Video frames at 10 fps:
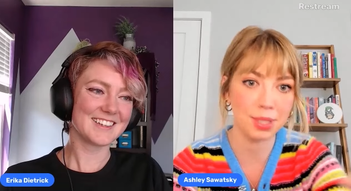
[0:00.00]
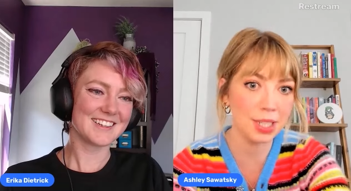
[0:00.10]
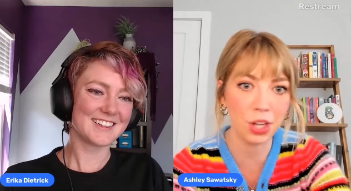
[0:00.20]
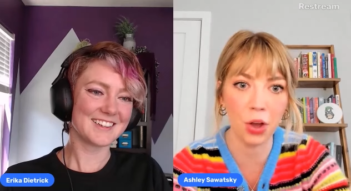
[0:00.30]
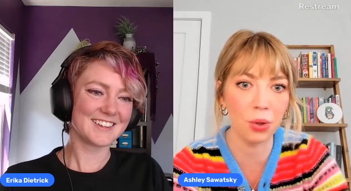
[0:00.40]

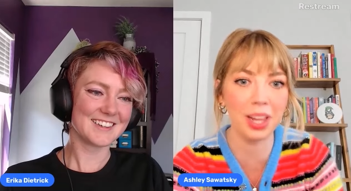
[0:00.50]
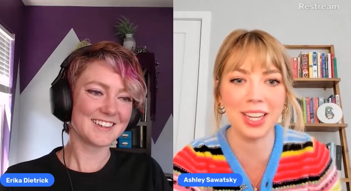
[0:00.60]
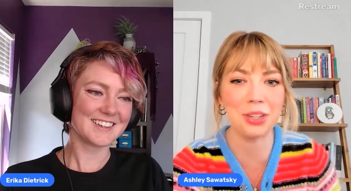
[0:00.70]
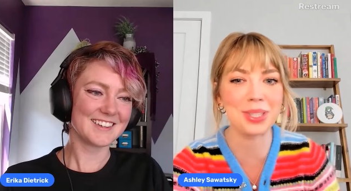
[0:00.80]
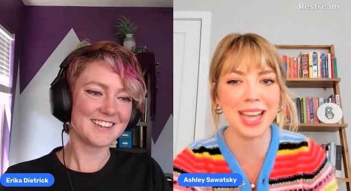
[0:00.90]
Speaker 1: Cisco,
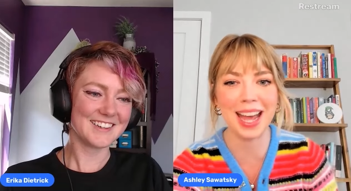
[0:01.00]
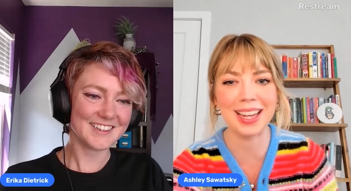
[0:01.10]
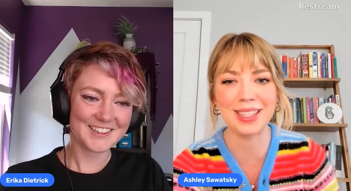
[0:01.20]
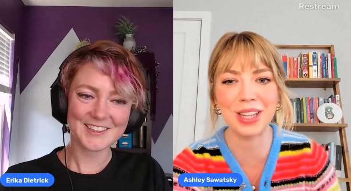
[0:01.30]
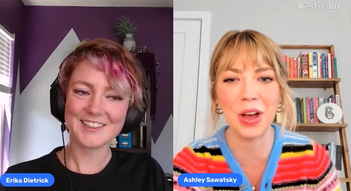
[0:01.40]
like you
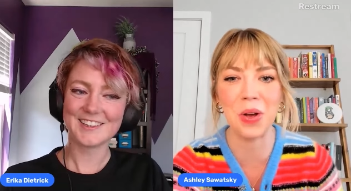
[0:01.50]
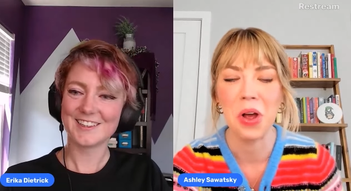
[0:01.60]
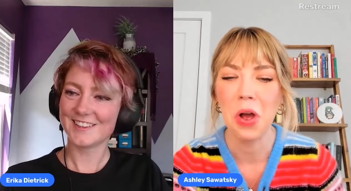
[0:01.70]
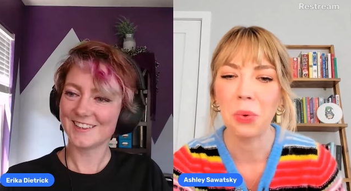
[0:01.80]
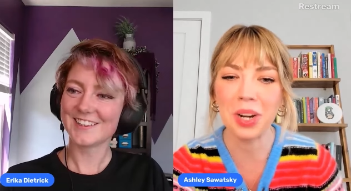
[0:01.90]
said. So
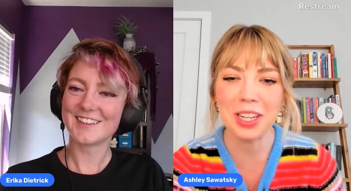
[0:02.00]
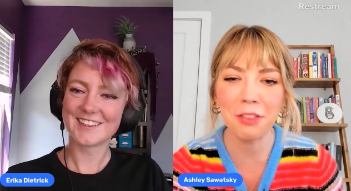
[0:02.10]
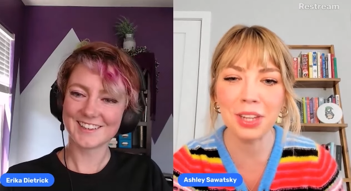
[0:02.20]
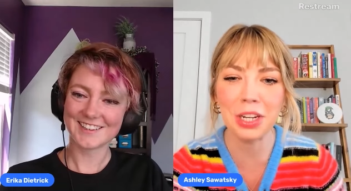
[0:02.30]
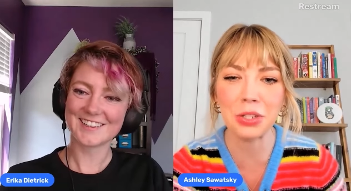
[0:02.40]
we're
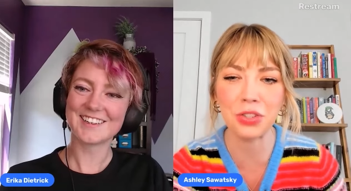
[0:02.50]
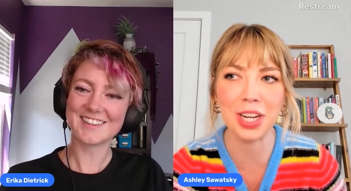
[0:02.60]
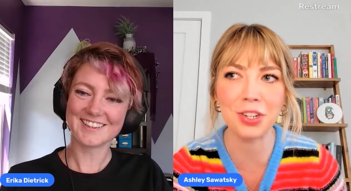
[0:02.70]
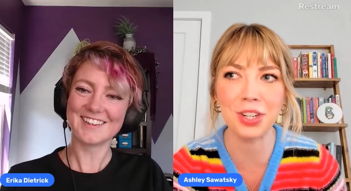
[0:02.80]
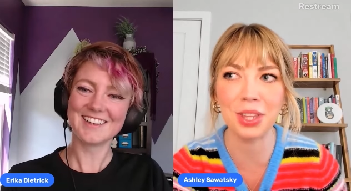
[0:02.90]
definitely no
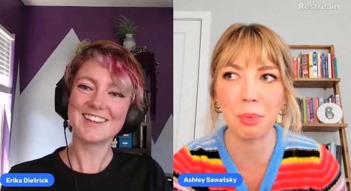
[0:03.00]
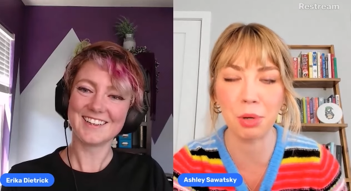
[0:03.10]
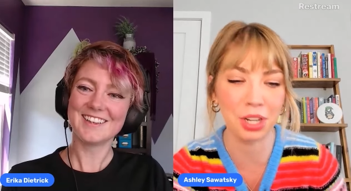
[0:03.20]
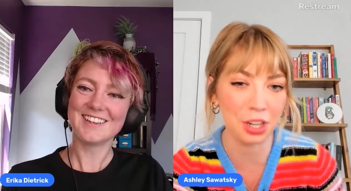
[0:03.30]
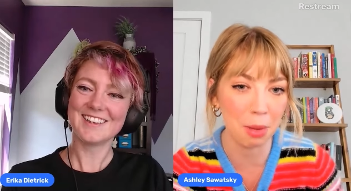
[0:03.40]
stranger to the
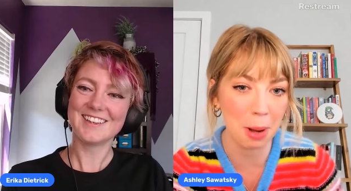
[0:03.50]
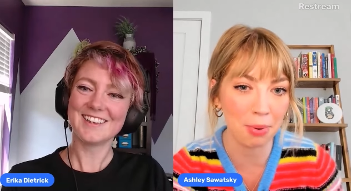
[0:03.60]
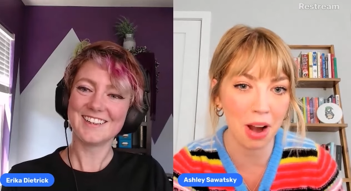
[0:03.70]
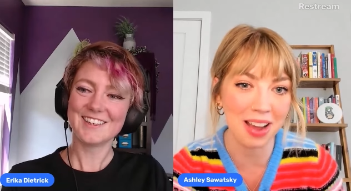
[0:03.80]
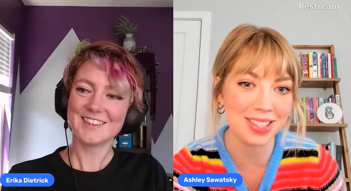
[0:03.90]
procurement
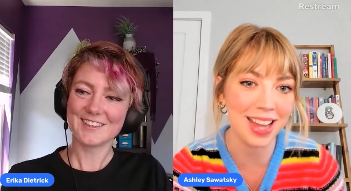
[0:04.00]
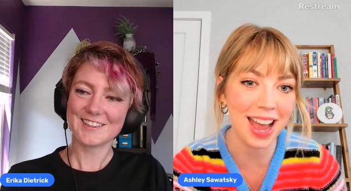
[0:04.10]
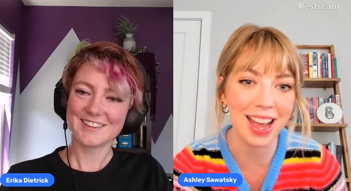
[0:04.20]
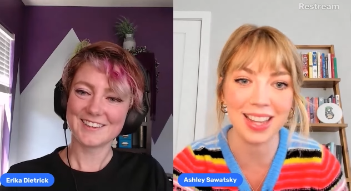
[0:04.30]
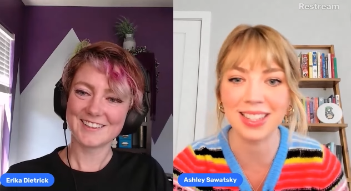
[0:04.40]

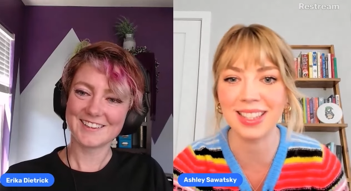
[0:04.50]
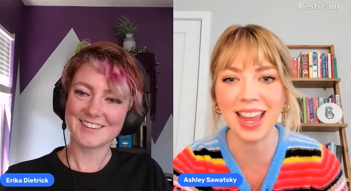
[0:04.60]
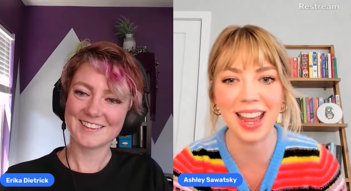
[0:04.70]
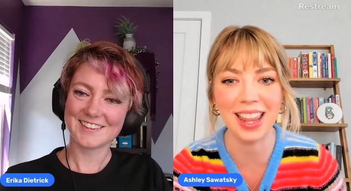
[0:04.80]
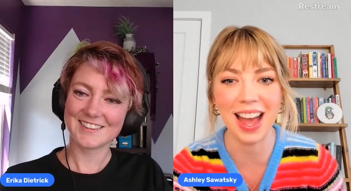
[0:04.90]
process
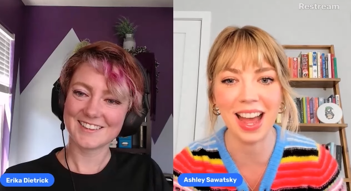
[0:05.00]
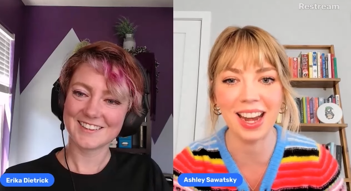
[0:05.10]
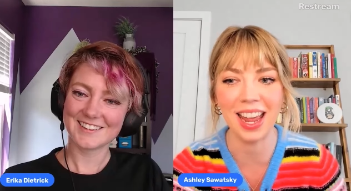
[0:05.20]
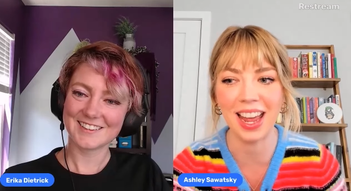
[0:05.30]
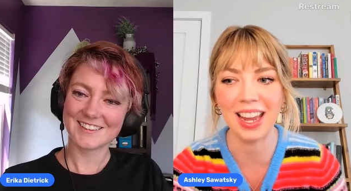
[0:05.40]
and
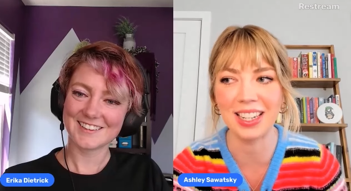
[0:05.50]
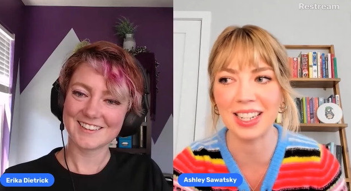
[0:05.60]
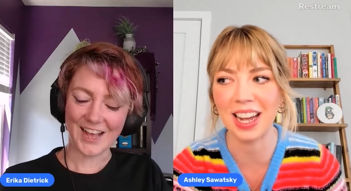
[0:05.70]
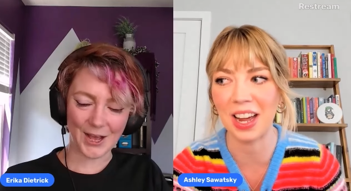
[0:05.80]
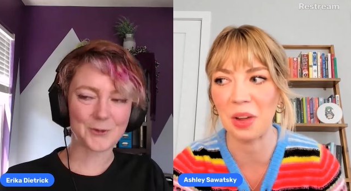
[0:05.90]
that. And
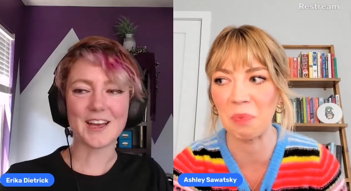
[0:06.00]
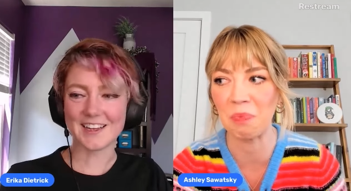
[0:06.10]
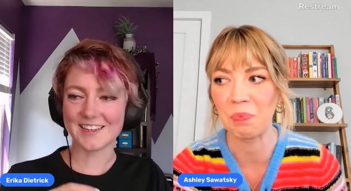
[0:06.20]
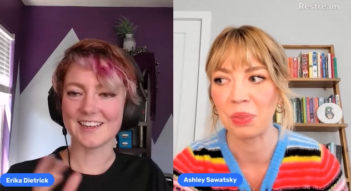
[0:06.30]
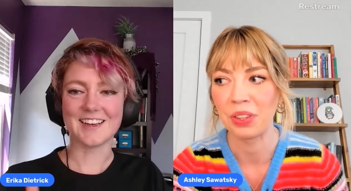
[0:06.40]
Speaker 2: um,
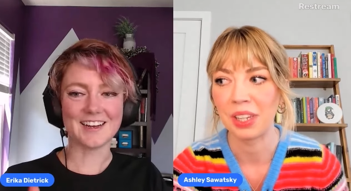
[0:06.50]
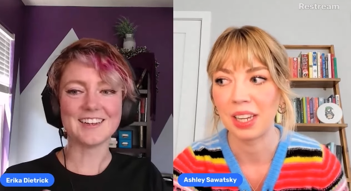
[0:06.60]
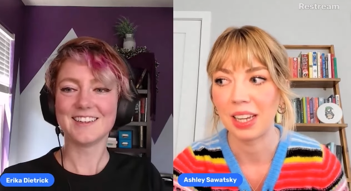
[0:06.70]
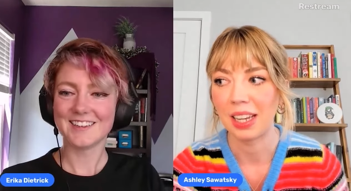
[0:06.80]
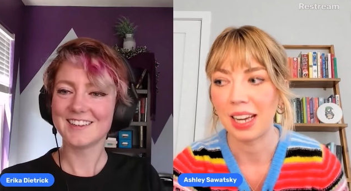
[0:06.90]
okay, yeah, yeah.
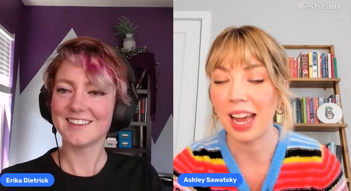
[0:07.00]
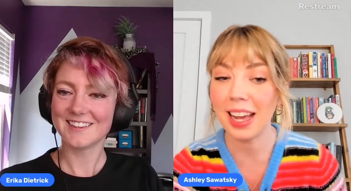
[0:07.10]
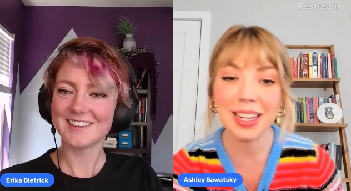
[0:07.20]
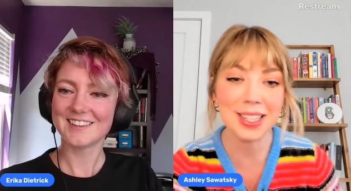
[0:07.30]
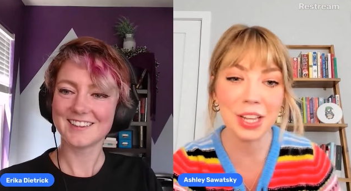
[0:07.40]

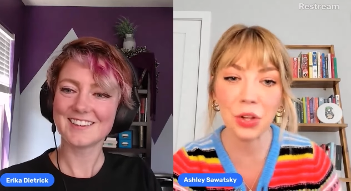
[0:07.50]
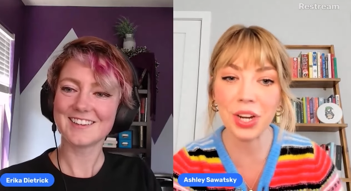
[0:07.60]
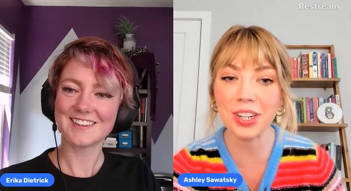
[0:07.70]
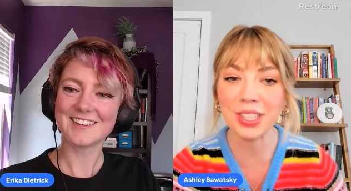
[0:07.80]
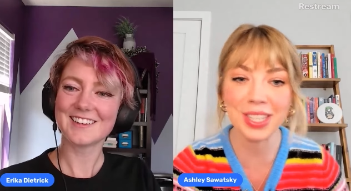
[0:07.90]
I
Speaker 1: would say
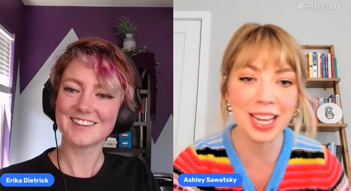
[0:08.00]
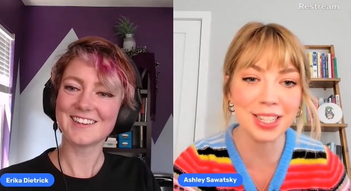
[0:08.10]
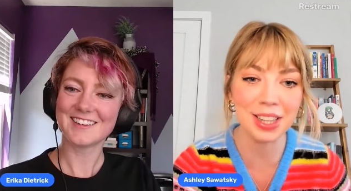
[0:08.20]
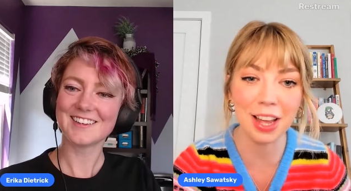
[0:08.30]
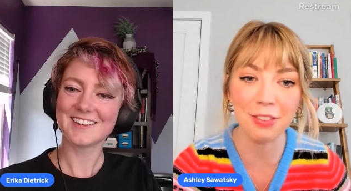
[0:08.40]
lawyers tend
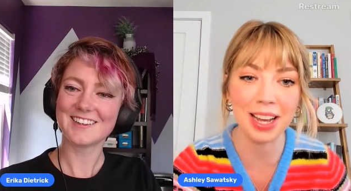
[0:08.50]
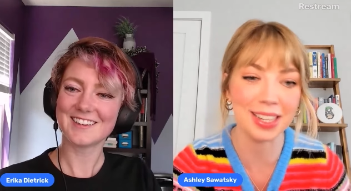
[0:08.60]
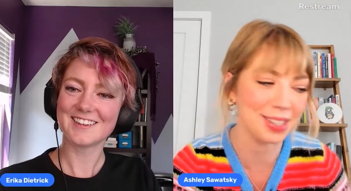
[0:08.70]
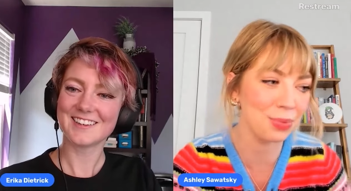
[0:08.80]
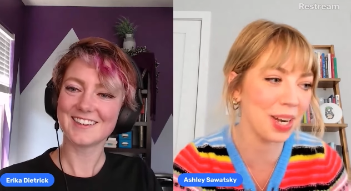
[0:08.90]
to love
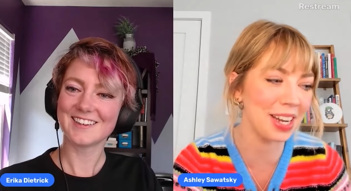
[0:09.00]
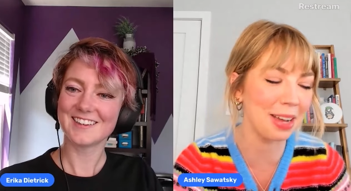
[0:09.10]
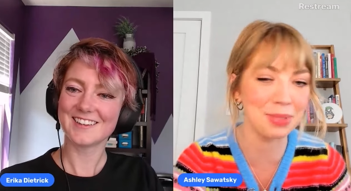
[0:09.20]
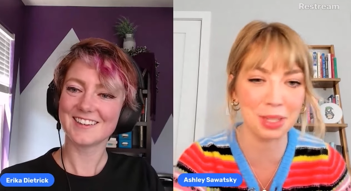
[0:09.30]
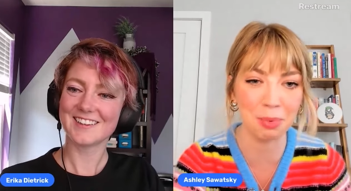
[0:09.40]
us when it
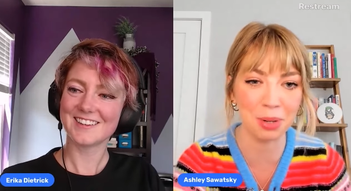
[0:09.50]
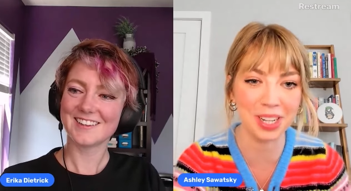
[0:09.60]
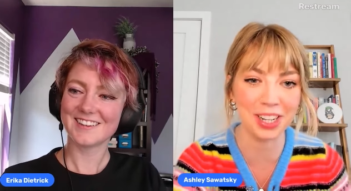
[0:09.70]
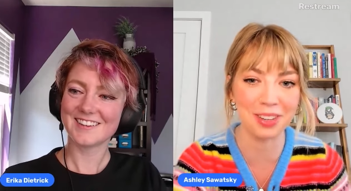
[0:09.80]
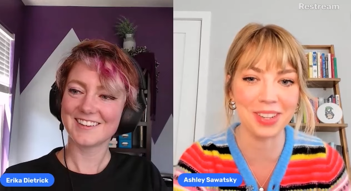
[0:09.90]
comes to
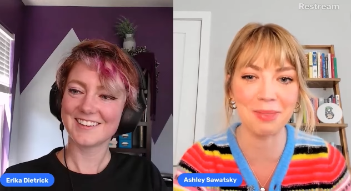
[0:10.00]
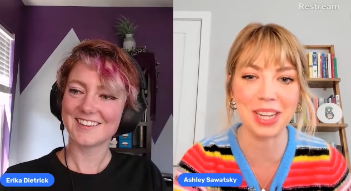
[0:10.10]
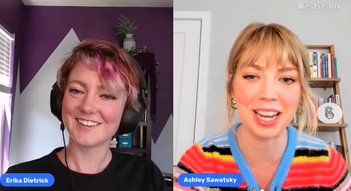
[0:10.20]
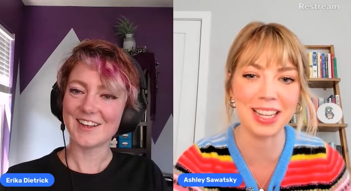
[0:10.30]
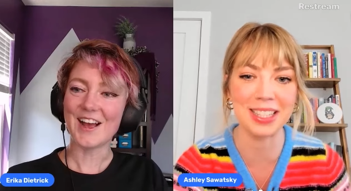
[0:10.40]
procurement
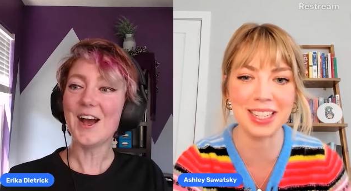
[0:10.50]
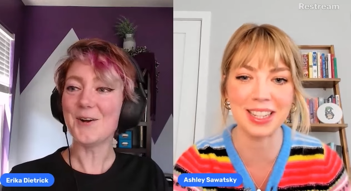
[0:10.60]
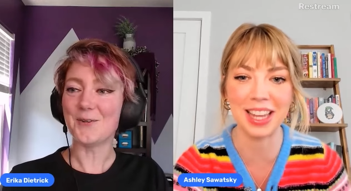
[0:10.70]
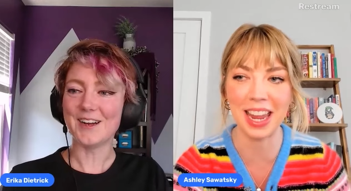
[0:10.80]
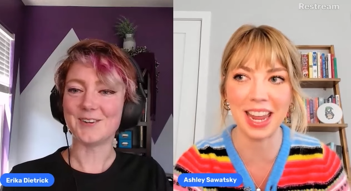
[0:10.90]
because oh,
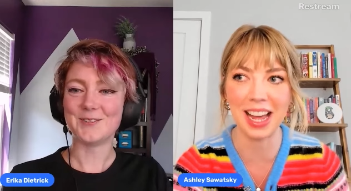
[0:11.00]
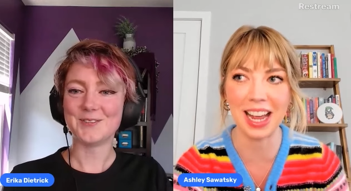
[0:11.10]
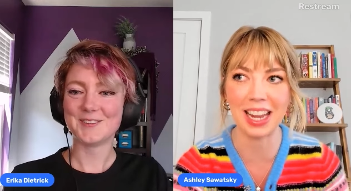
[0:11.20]
wow. they,